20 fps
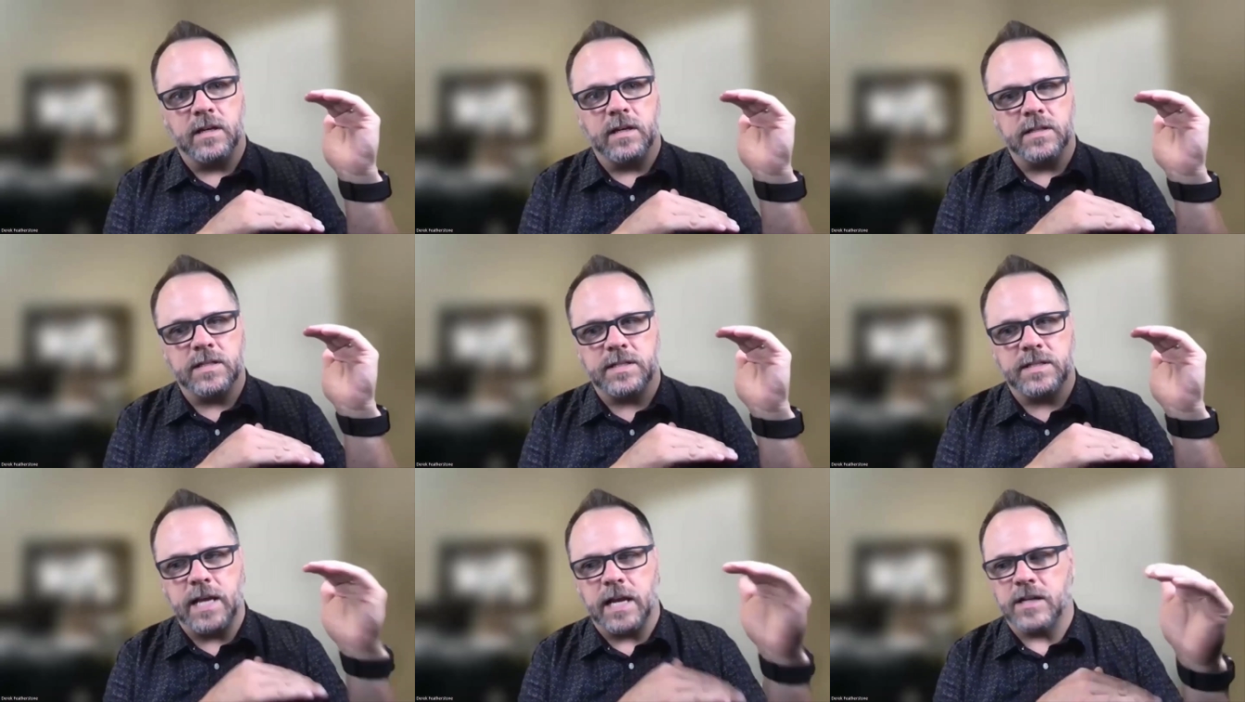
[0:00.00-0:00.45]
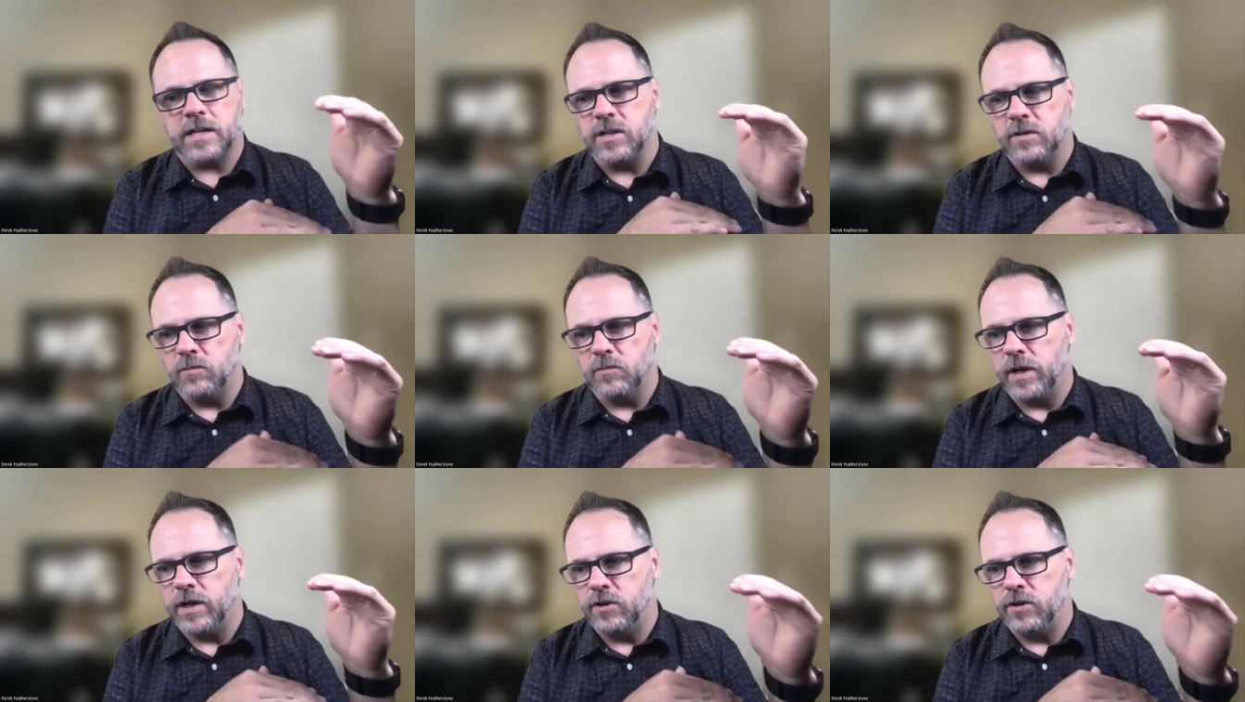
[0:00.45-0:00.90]

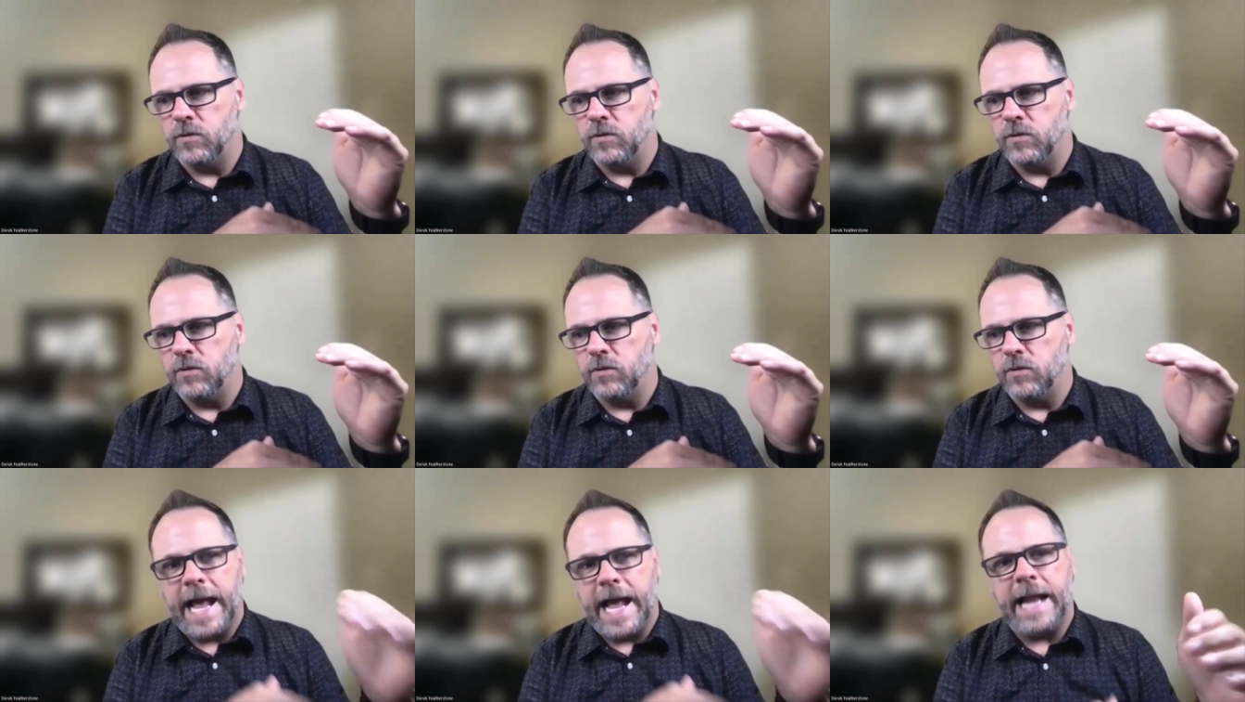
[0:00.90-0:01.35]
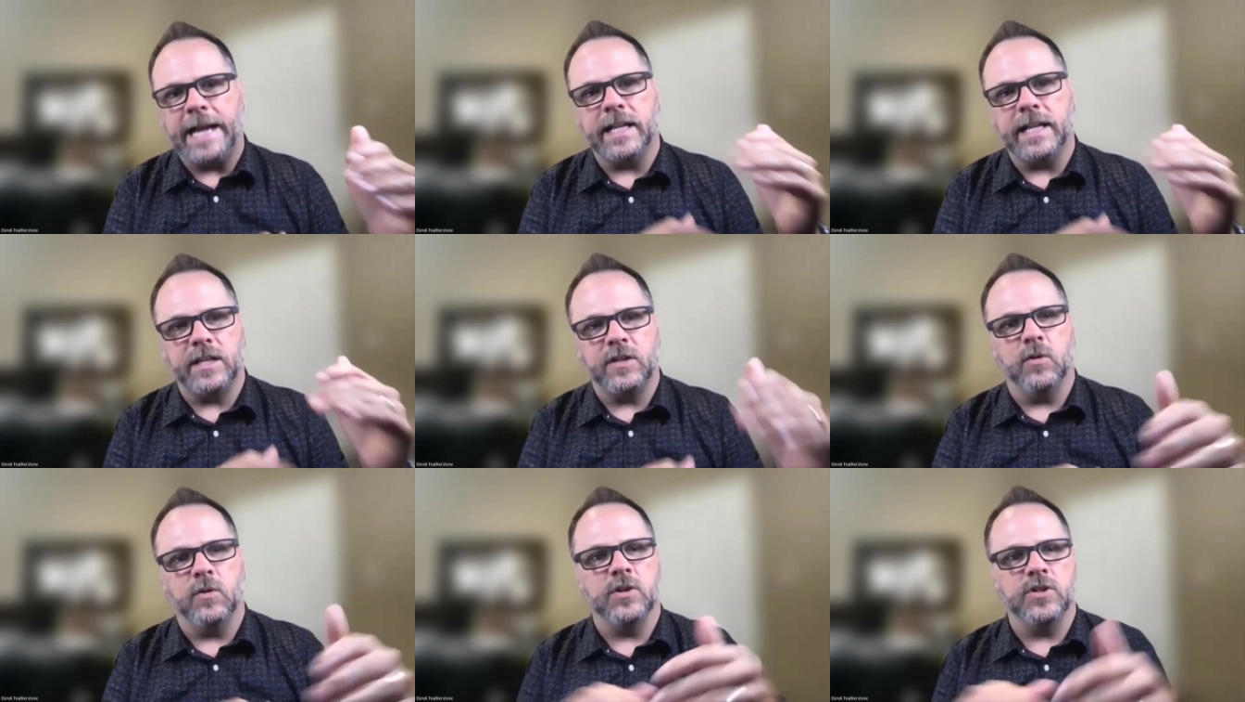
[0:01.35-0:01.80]
section when you are
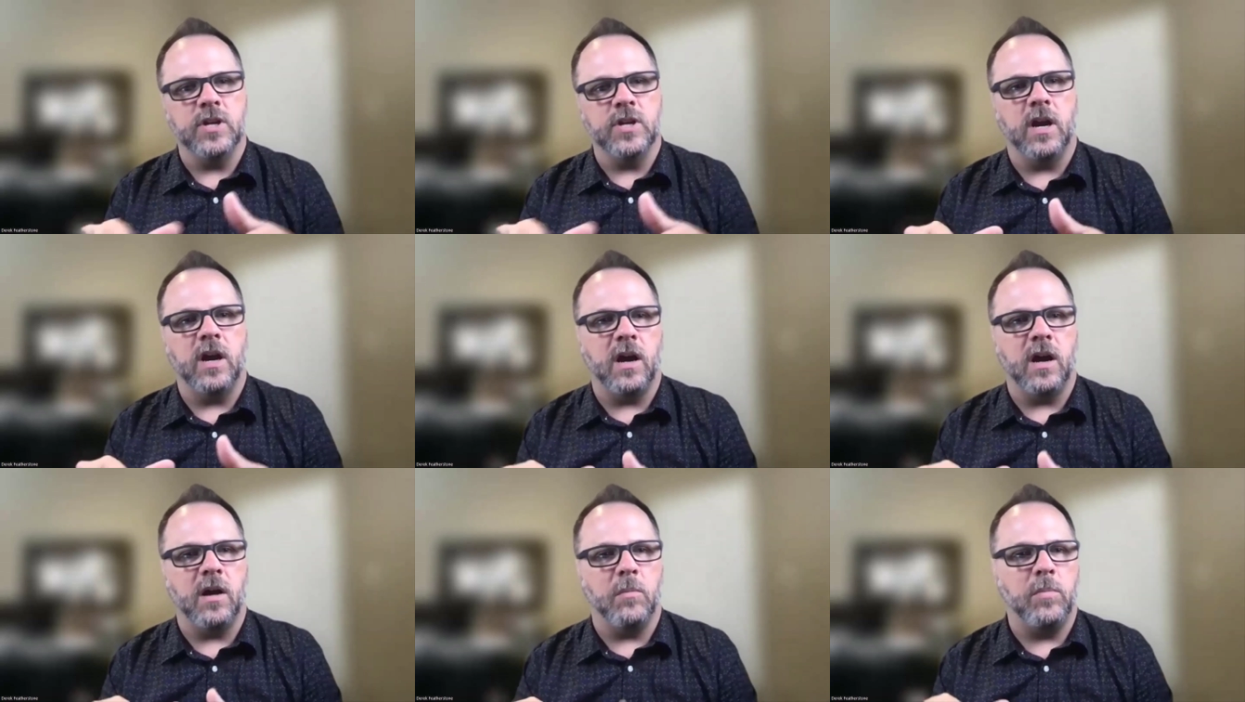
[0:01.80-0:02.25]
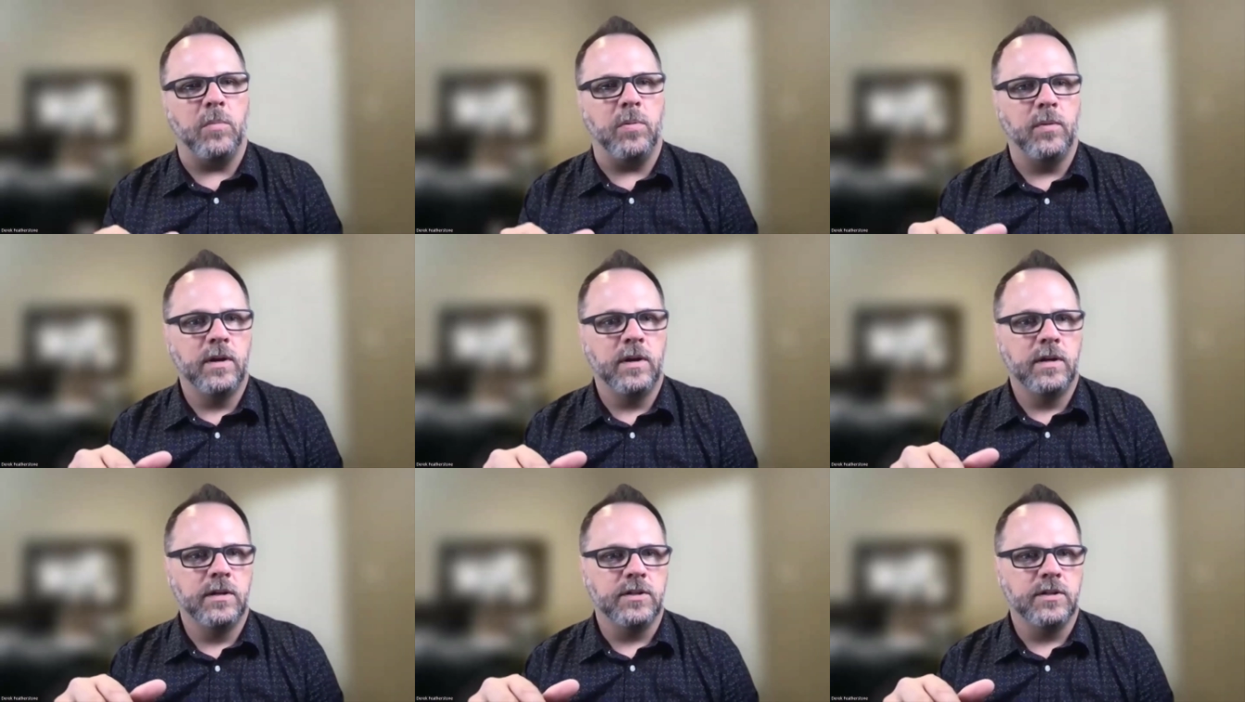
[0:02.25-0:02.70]
adding your job
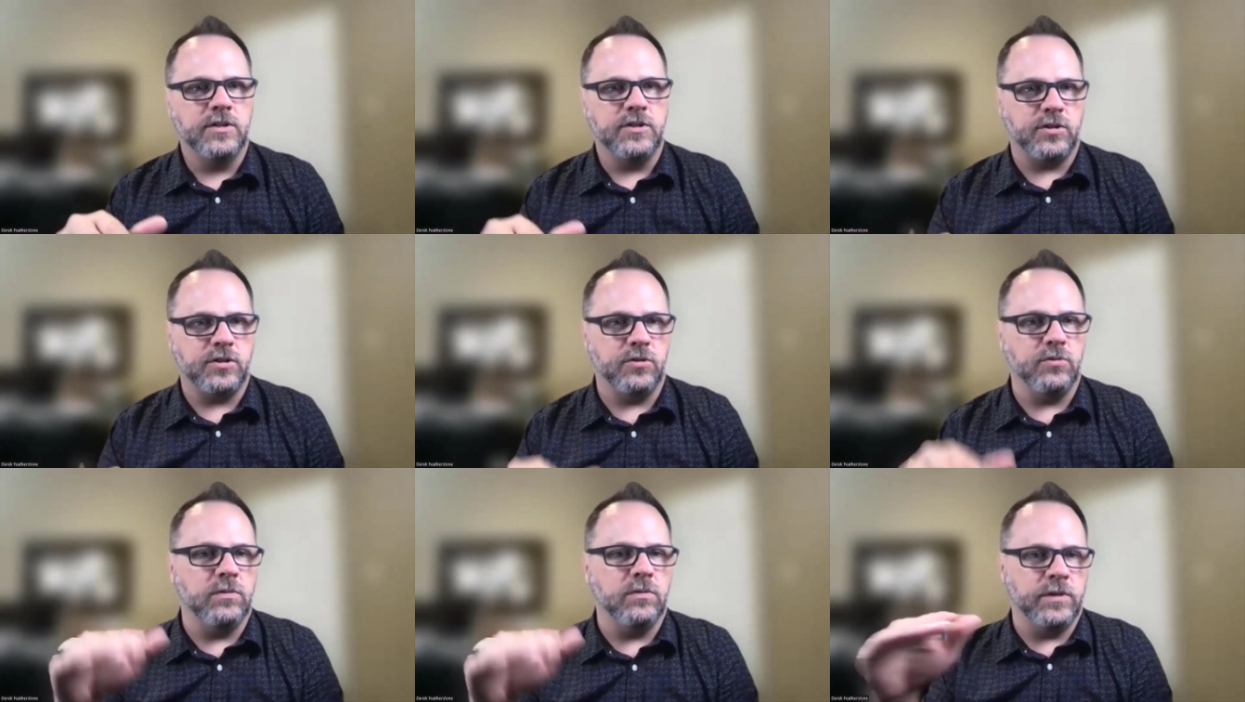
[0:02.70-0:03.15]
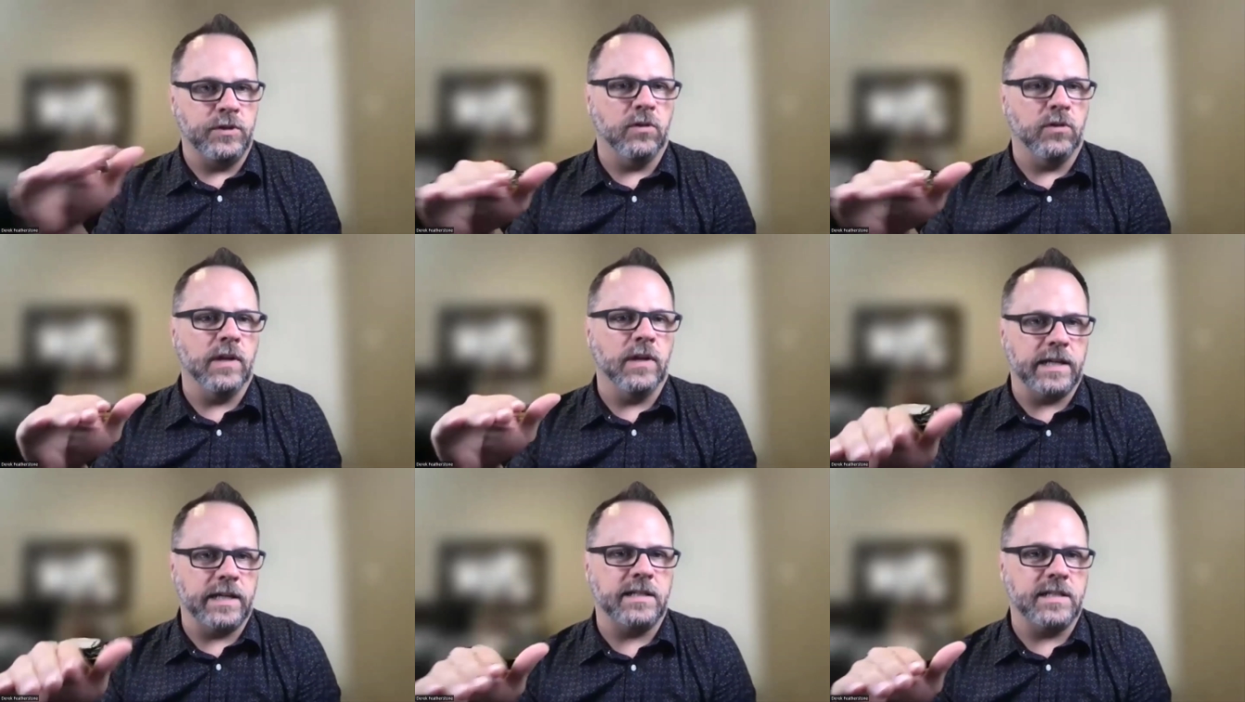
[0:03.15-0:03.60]
to
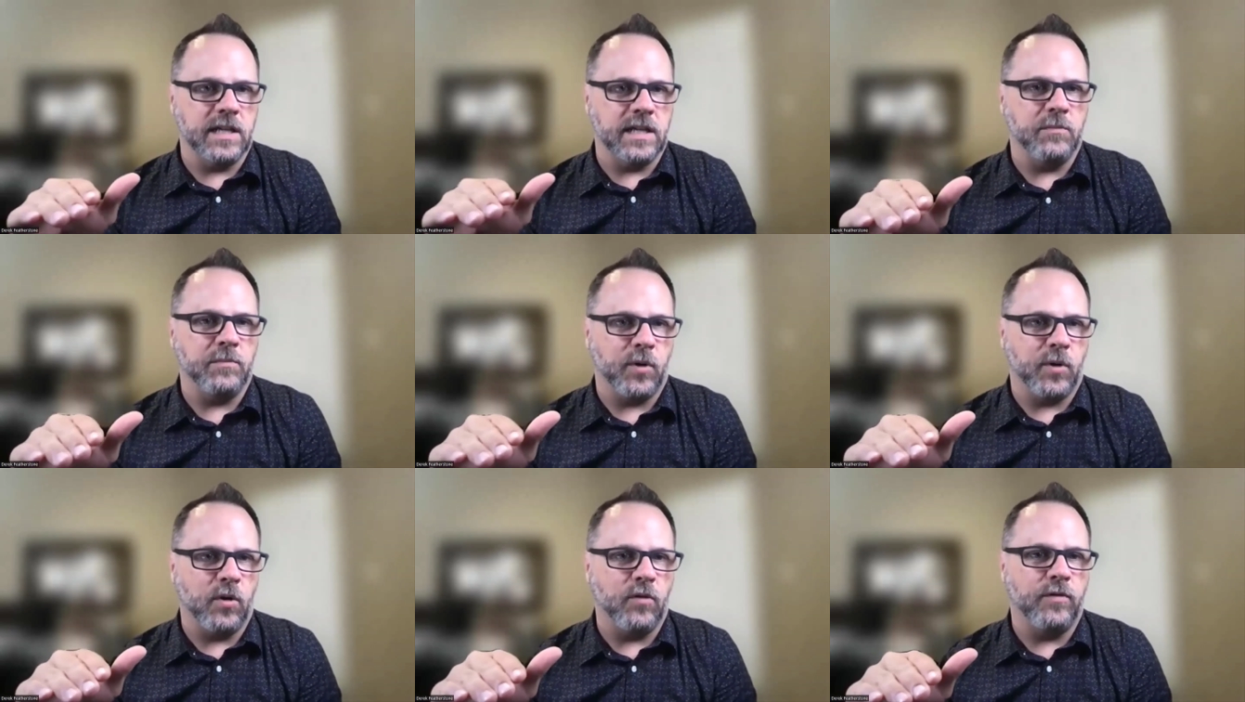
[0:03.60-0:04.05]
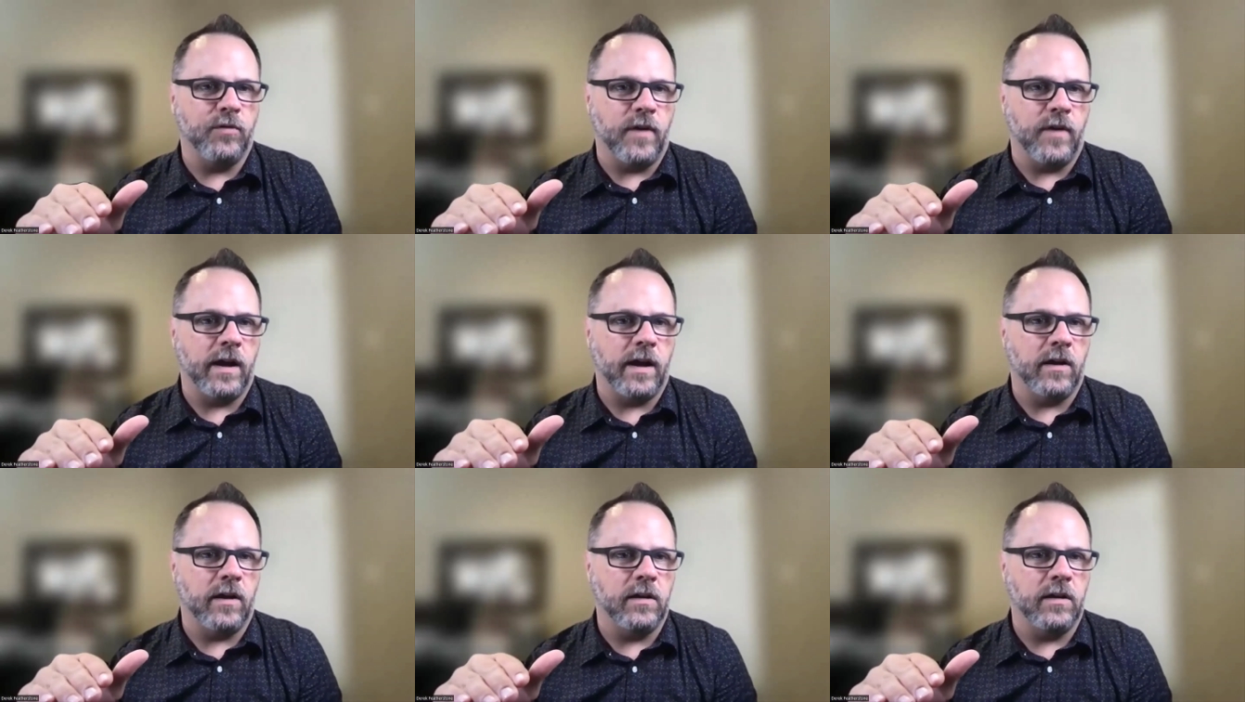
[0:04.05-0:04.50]
your LinkedIn
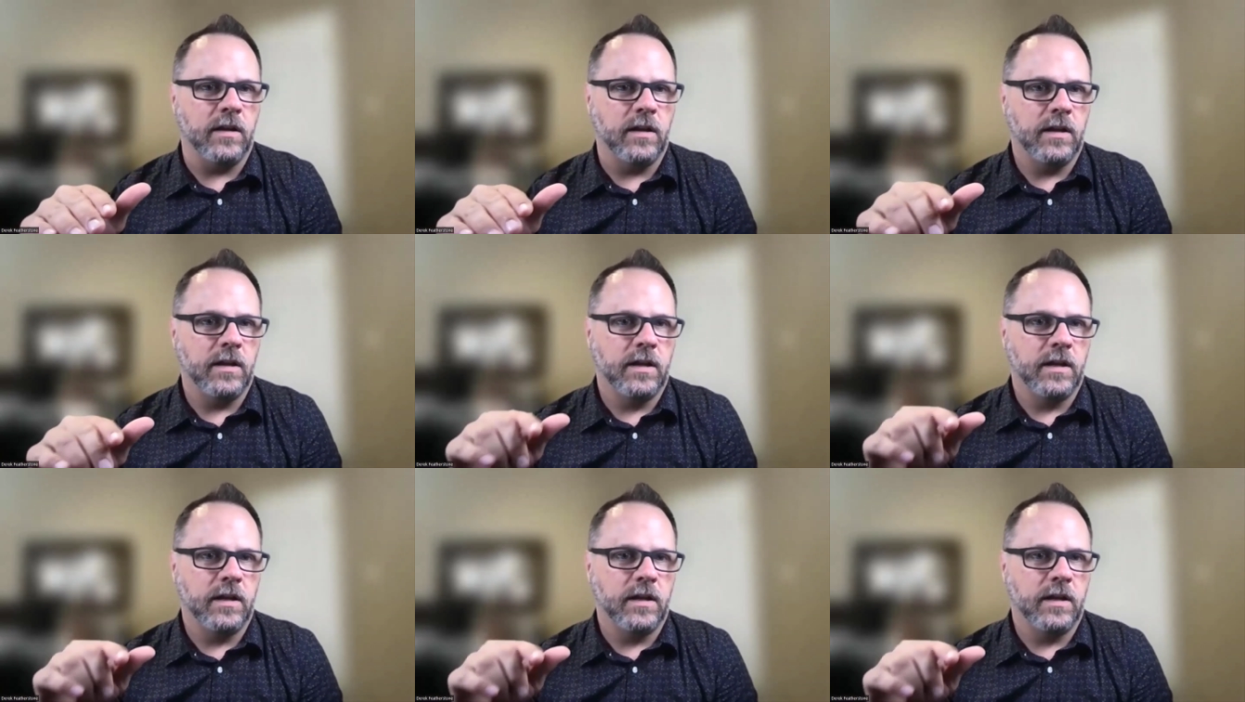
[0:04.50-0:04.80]
profile.